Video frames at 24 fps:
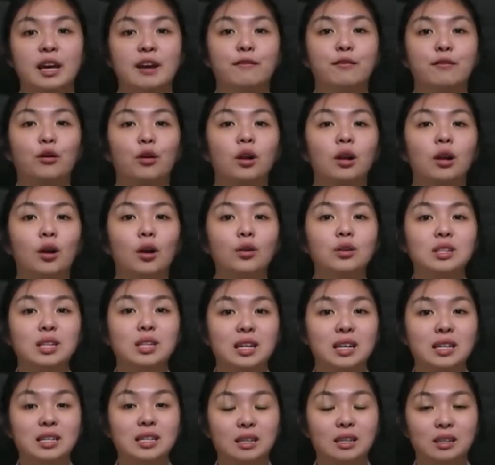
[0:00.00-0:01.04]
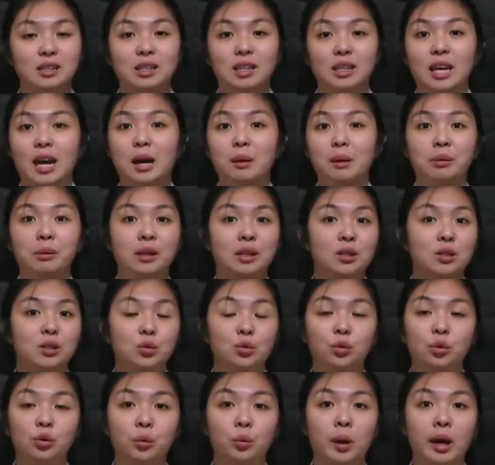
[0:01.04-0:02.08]
therefore a lot easier to gamble it
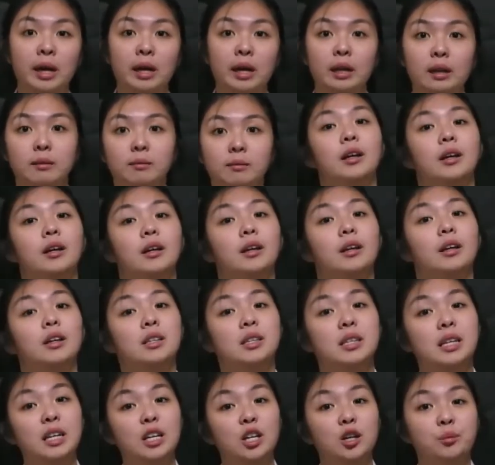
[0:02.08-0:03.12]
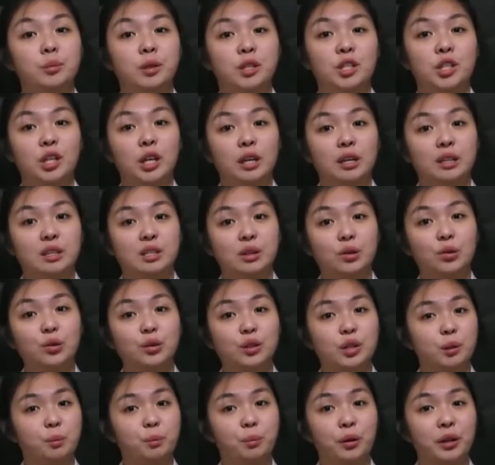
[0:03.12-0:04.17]
all away. Casino machines are
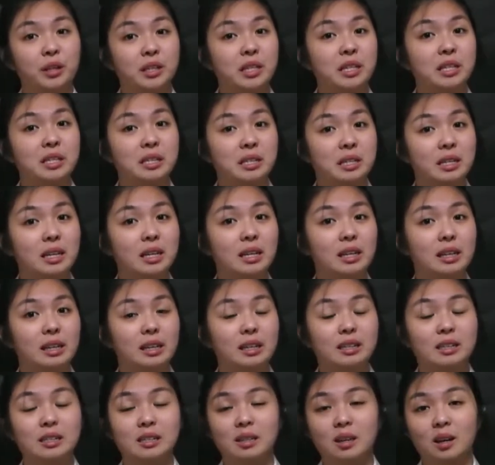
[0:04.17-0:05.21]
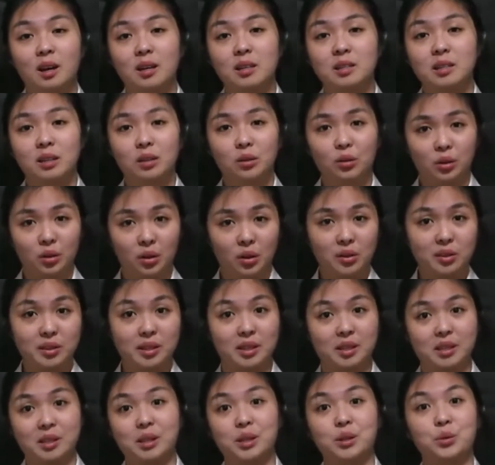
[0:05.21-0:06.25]
also pretty sneaky, disguising your
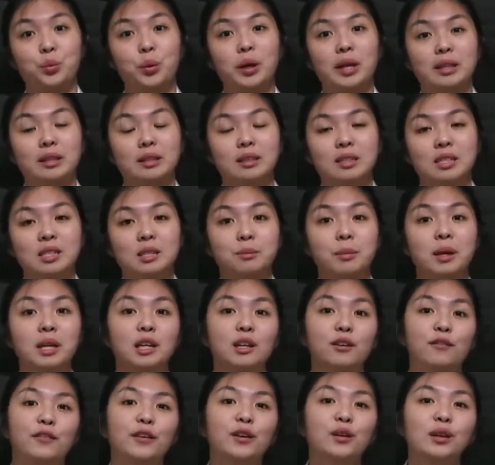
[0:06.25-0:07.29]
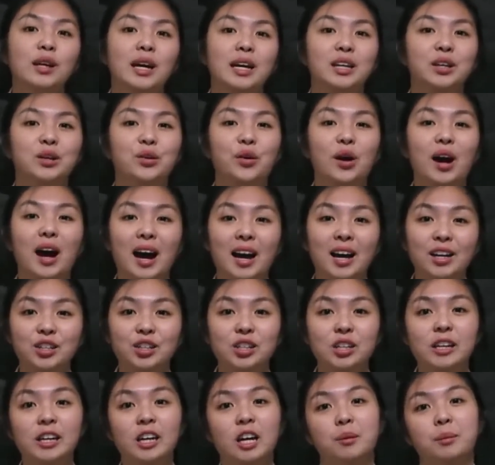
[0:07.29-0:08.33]
losses as wins to make you feel like you're
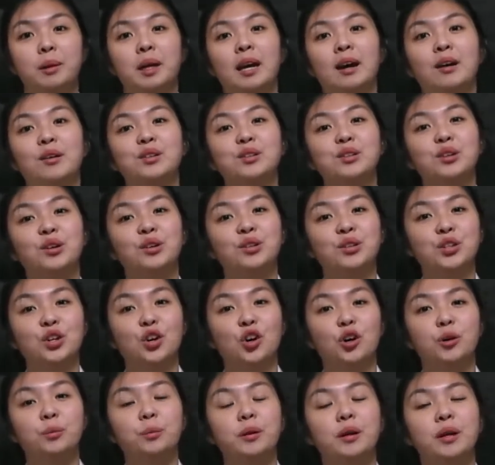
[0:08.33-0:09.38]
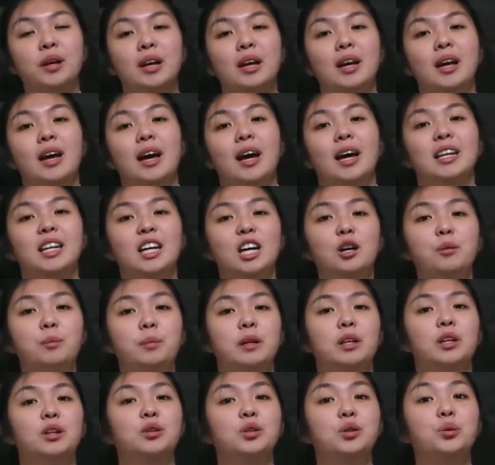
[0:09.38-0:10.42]
actually coming out on top and
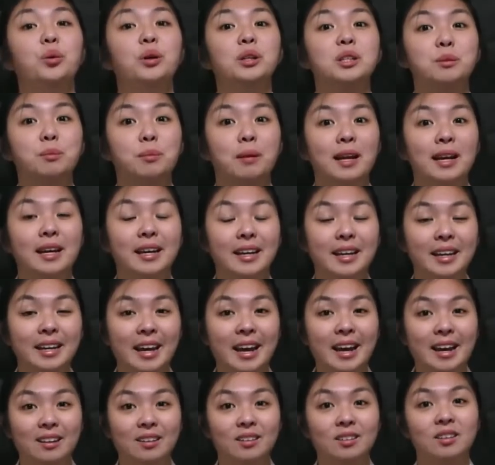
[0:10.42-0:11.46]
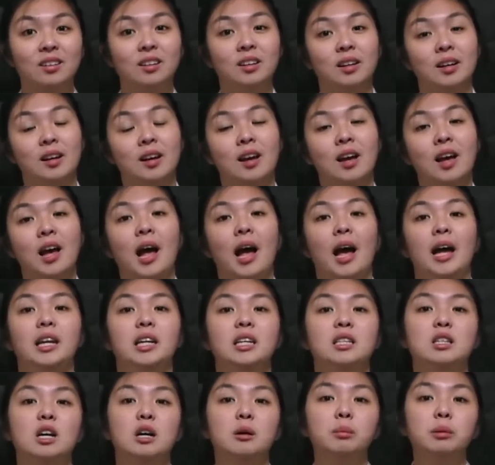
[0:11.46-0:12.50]
helping you to want to play again. An
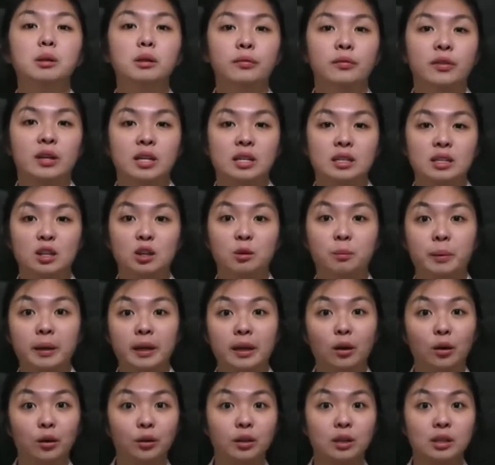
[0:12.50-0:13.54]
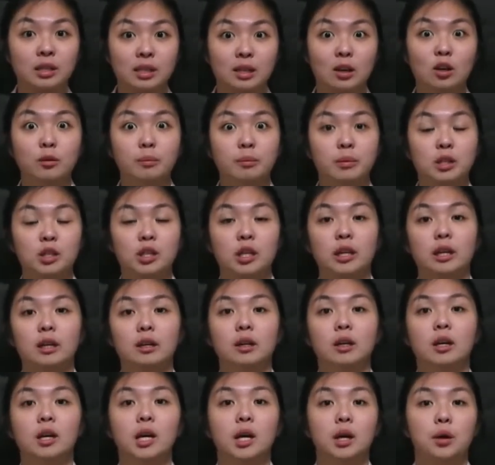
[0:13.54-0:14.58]
example of this could be on a slot
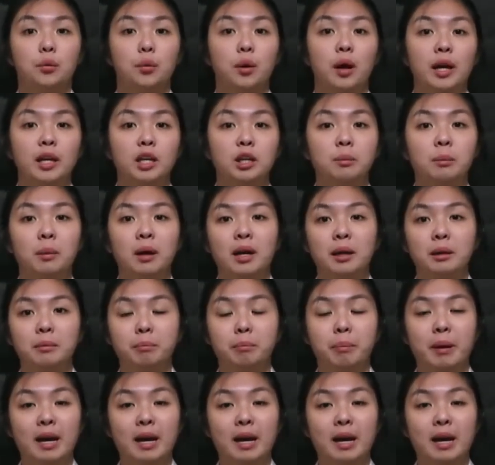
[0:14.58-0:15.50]
machine, where you might